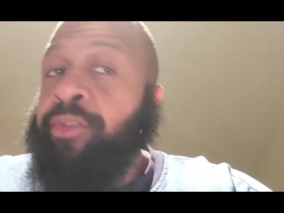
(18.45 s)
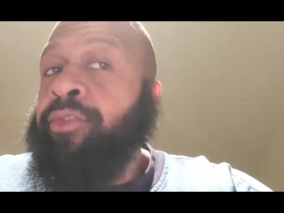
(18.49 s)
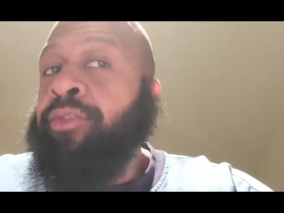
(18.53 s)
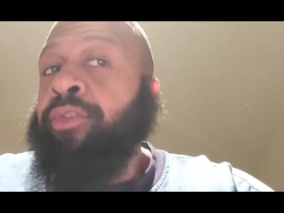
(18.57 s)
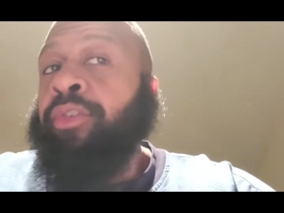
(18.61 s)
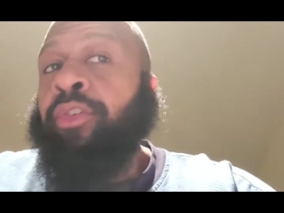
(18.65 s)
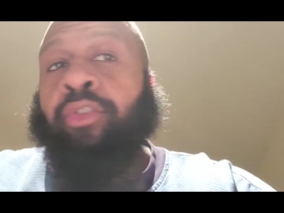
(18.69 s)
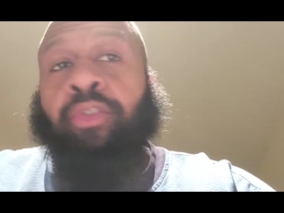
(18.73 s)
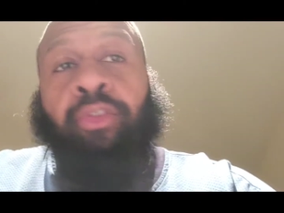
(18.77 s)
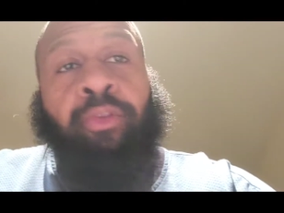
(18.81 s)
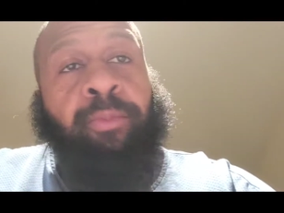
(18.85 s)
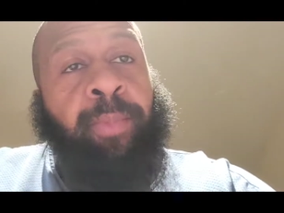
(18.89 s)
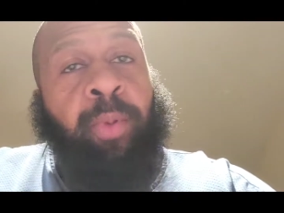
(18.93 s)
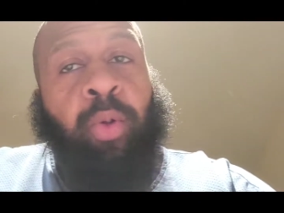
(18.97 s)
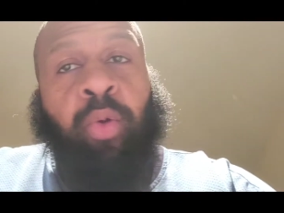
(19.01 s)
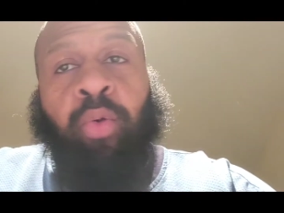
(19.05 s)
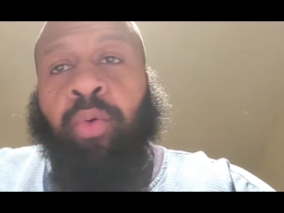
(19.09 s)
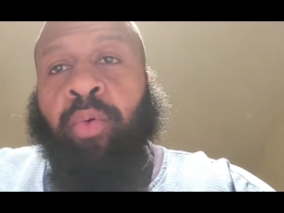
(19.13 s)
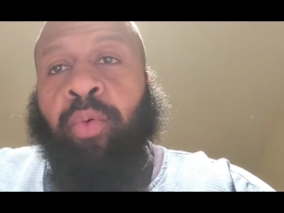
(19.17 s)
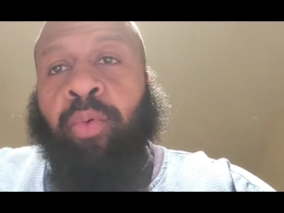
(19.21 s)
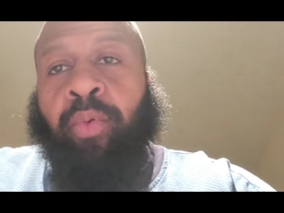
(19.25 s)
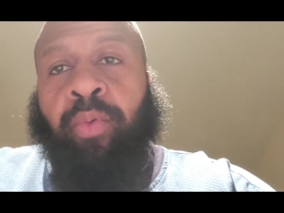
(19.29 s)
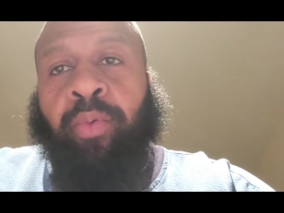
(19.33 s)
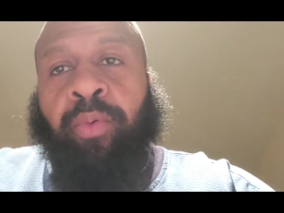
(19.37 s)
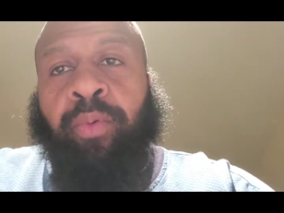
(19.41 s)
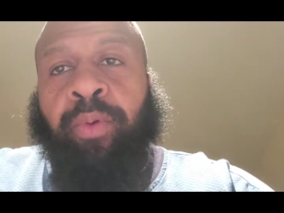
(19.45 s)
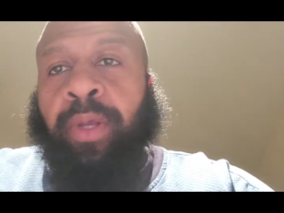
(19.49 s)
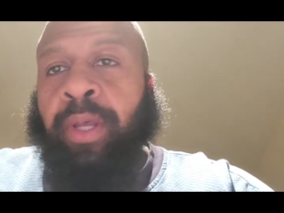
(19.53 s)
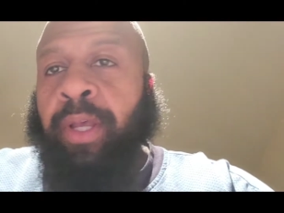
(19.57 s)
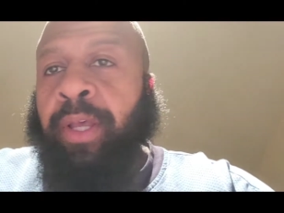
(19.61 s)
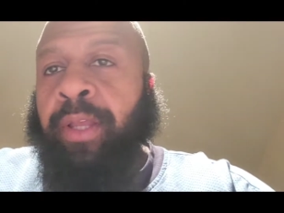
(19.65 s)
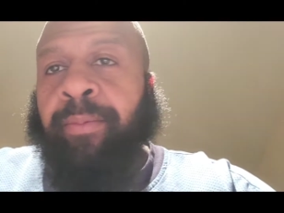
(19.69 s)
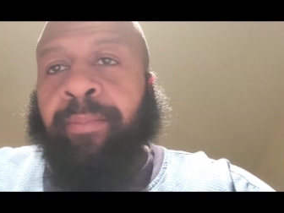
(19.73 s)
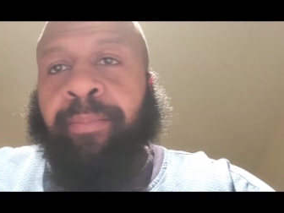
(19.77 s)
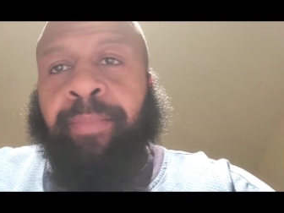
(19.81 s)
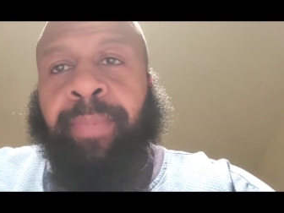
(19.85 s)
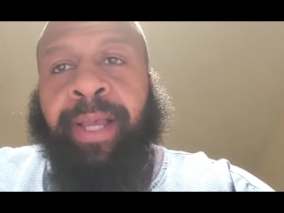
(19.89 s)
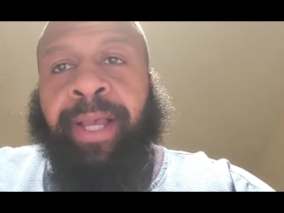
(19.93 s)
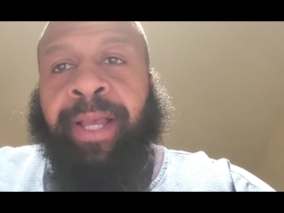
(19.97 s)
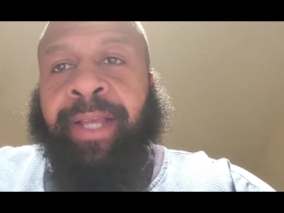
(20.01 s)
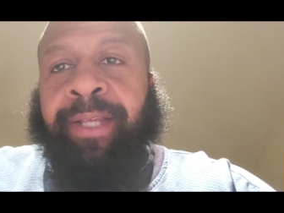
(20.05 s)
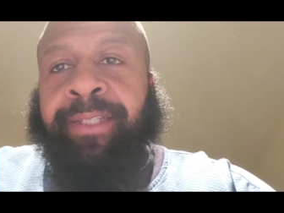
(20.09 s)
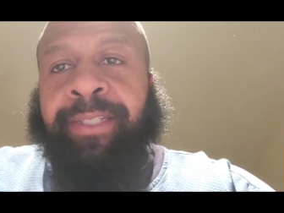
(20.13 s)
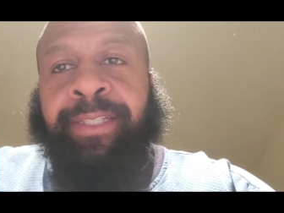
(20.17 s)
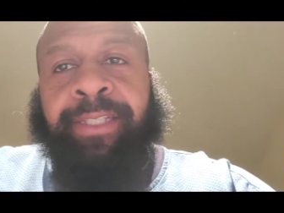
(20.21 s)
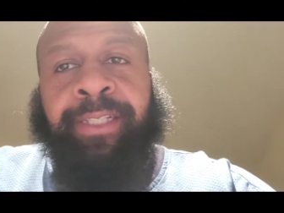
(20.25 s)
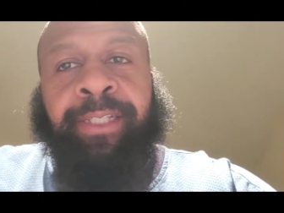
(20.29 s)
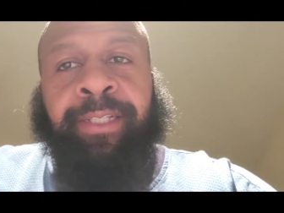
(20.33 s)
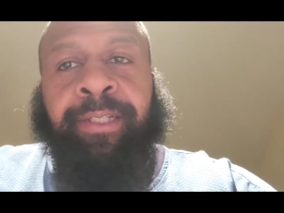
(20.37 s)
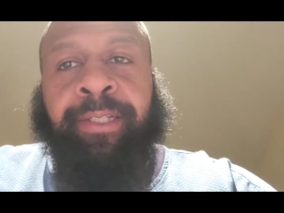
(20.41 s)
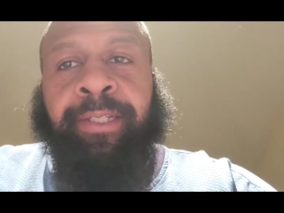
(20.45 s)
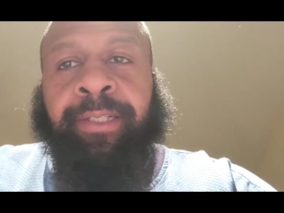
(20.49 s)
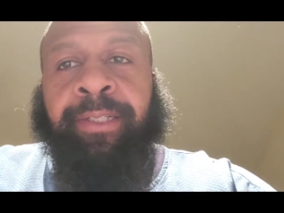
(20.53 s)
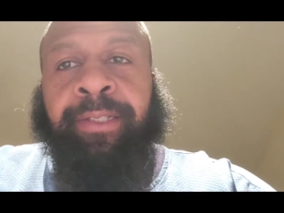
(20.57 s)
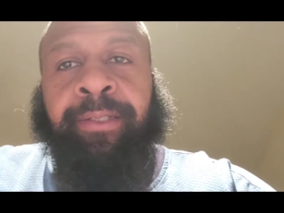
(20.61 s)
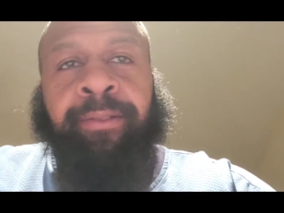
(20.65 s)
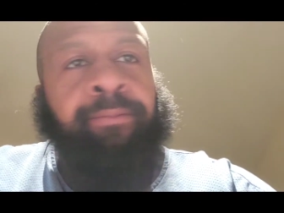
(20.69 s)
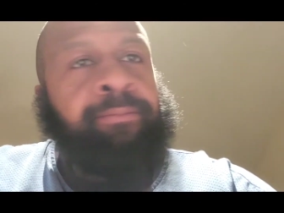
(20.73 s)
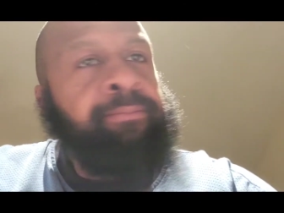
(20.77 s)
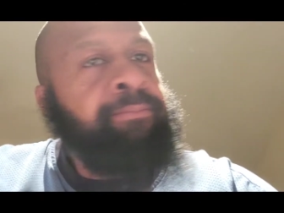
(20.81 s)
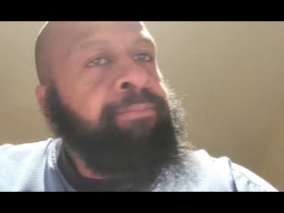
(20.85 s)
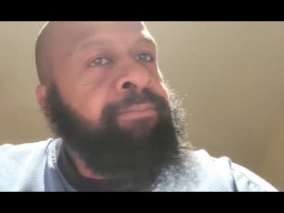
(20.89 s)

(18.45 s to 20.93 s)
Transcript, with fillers: turbo unboxing